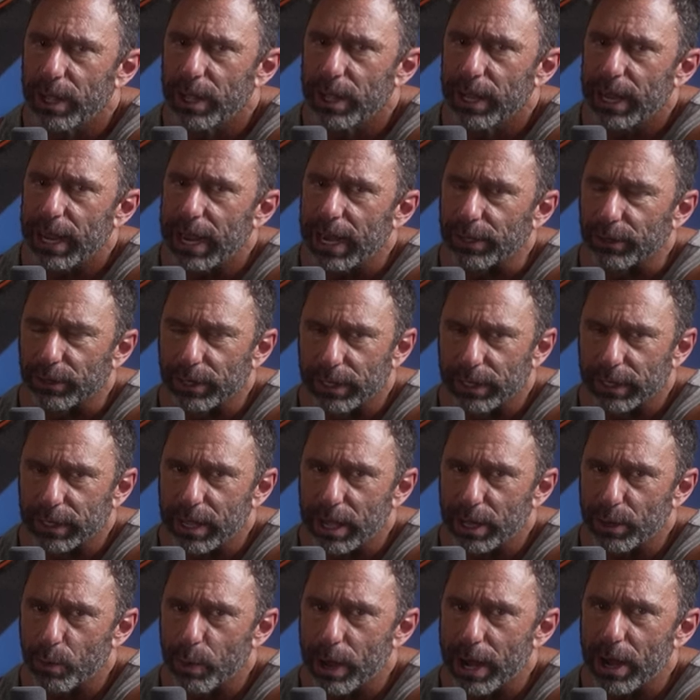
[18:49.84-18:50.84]
and you're going to
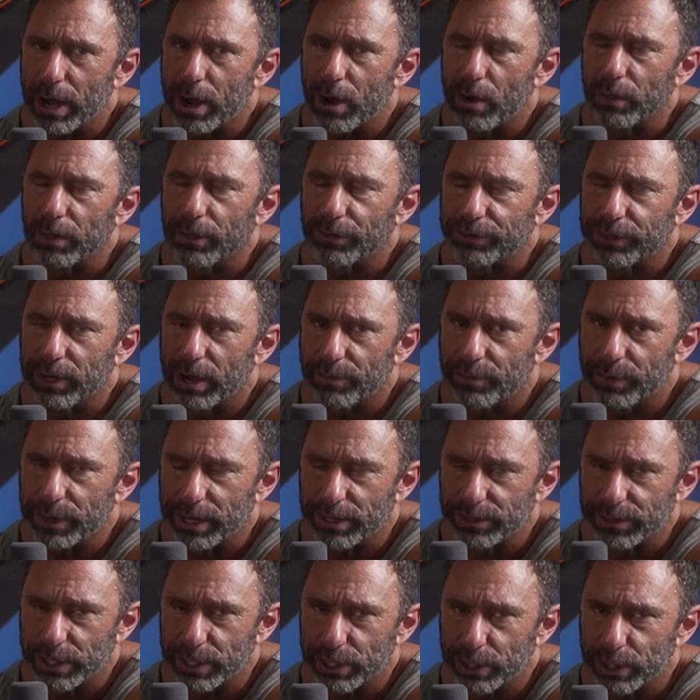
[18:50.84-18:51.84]
cut away all the stuff that
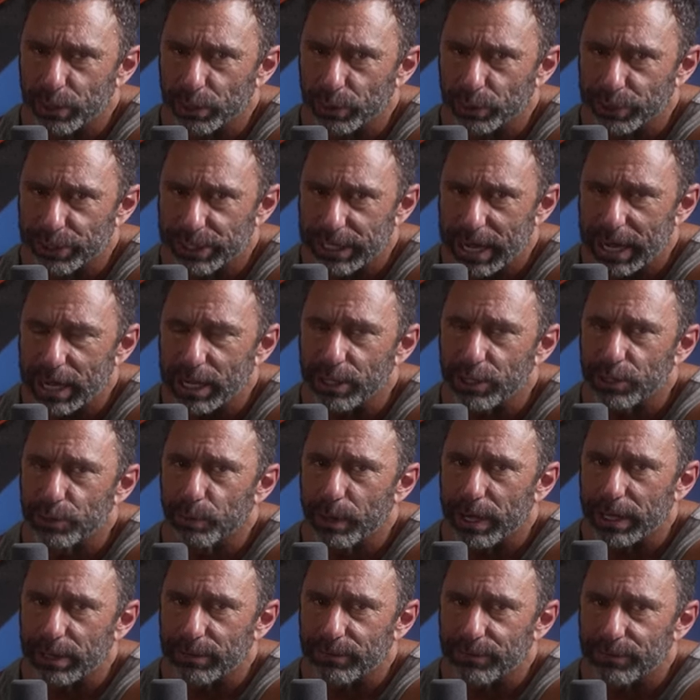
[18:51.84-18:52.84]
isn't your stage
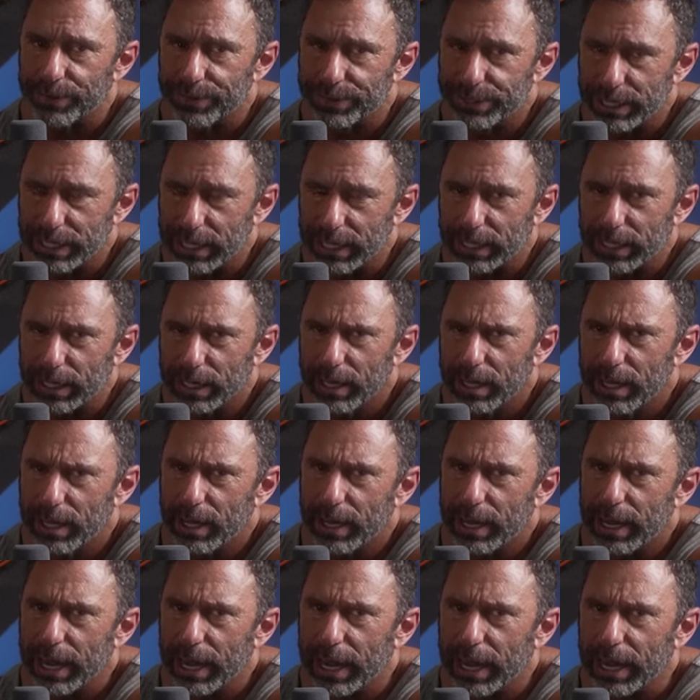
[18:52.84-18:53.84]
ready physique
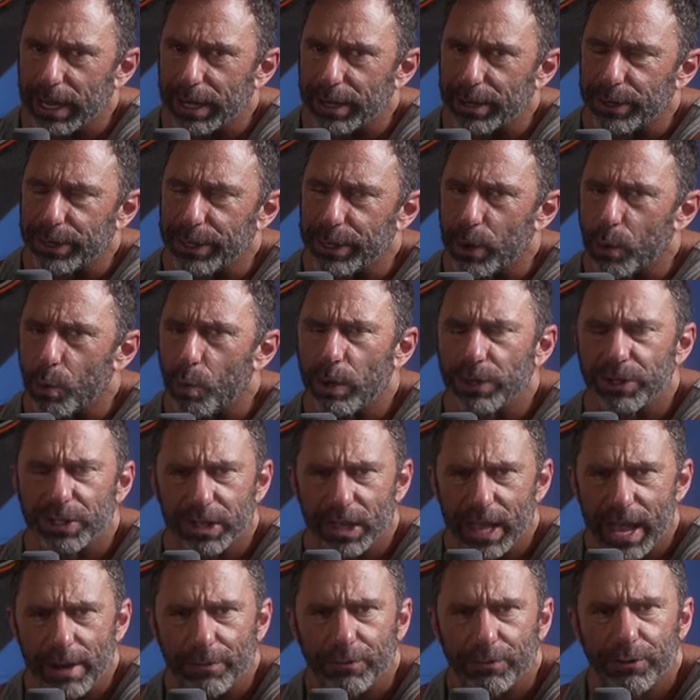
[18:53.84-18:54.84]
and, you know, what's
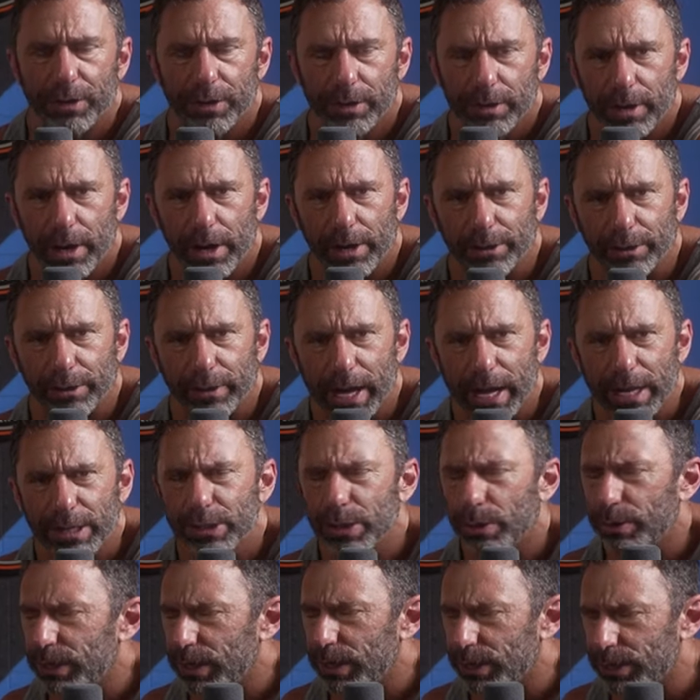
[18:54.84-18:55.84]
left under that.
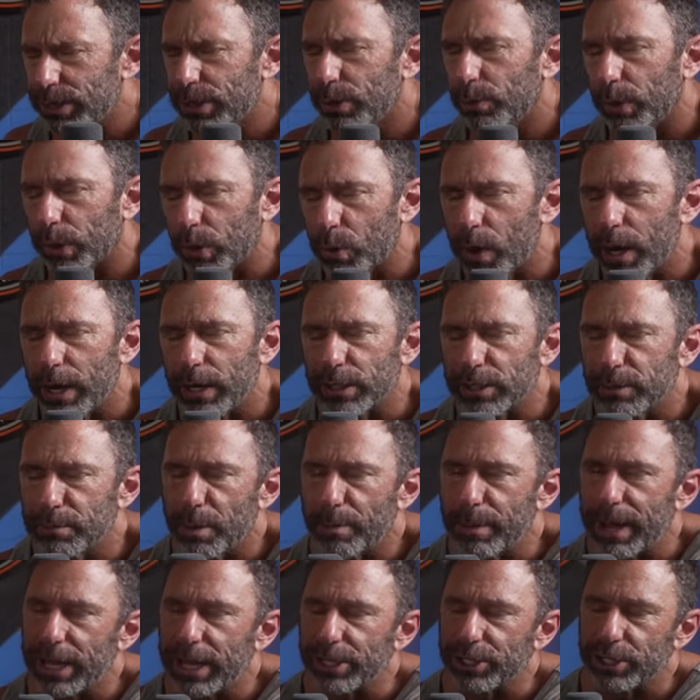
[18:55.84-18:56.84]
So it does still require some
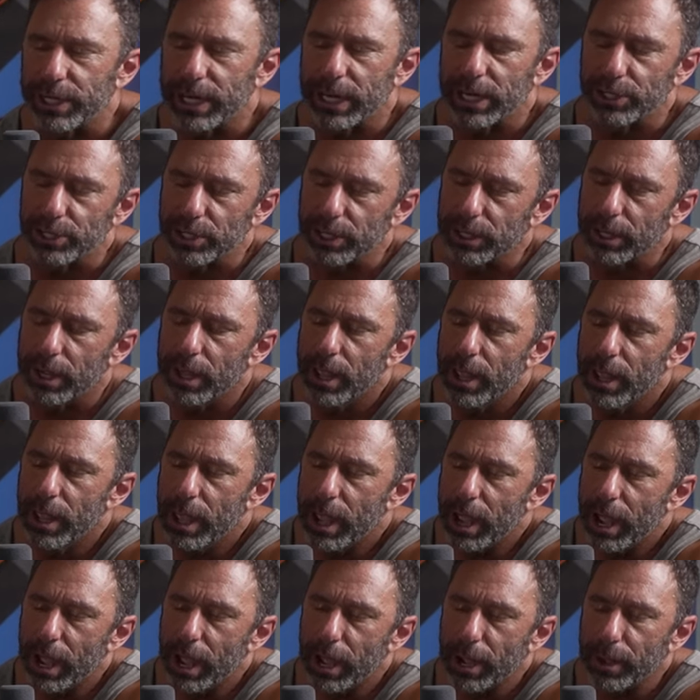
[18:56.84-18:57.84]
imagination.
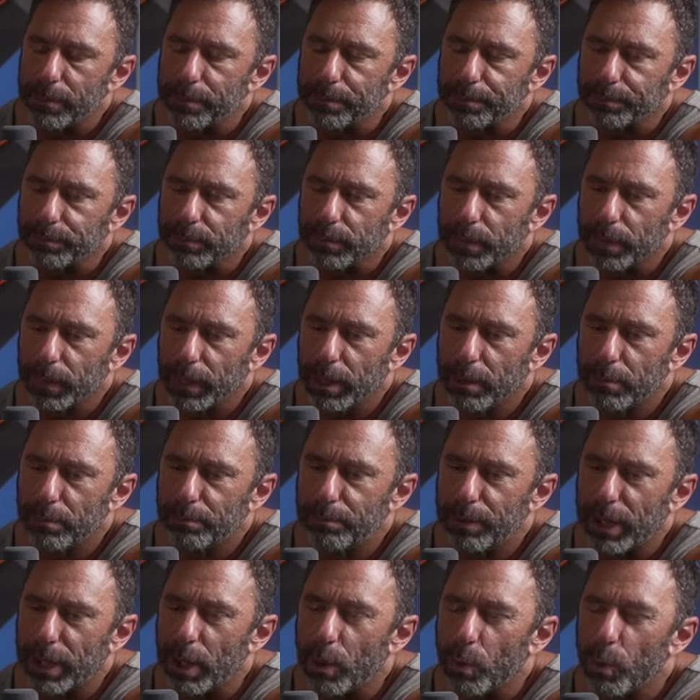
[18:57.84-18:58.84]
Um,
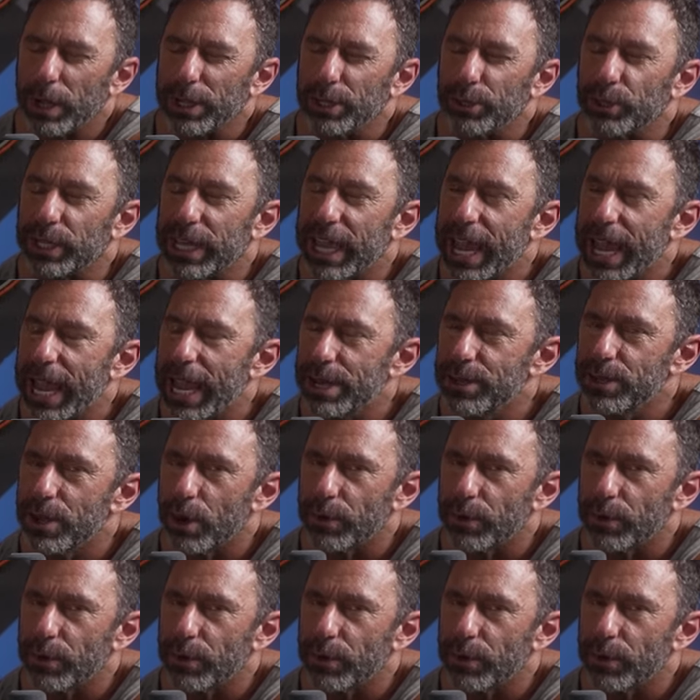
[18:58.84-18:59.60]
but what you can't know